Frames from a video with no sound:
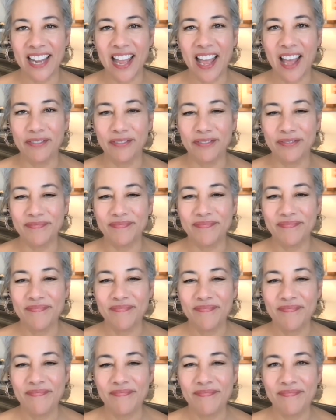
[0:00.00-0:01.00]
half.
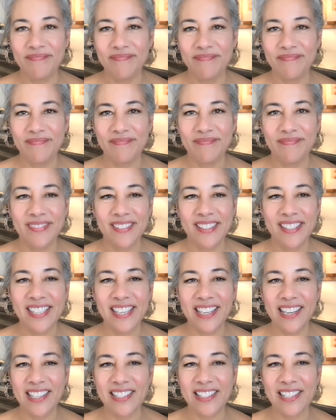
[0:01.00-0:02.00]
See
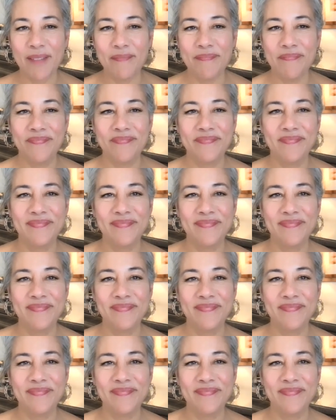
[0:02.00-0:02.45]
you next time.